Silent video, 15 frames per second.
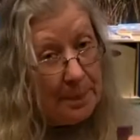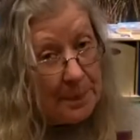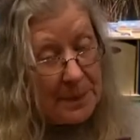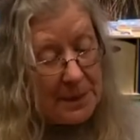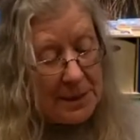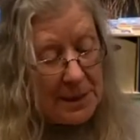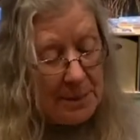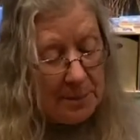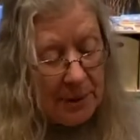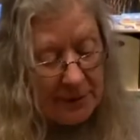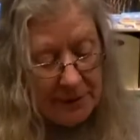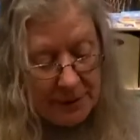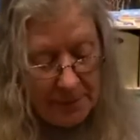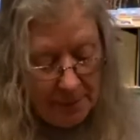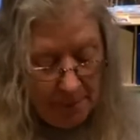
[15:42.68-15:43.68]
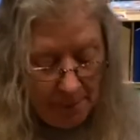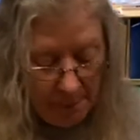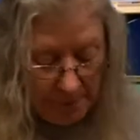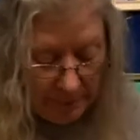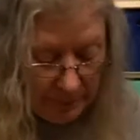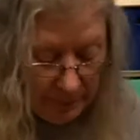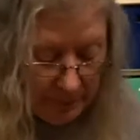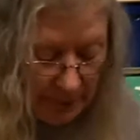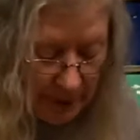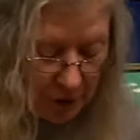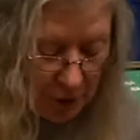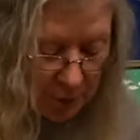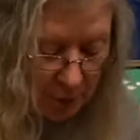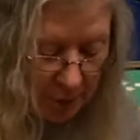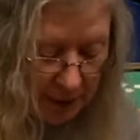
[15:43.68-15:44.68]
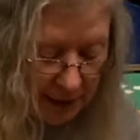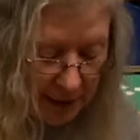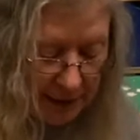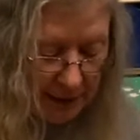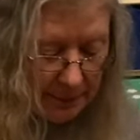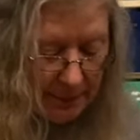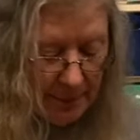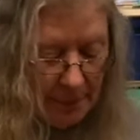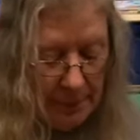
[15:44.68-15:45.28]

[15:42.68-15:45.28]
tip of it, and you're putting it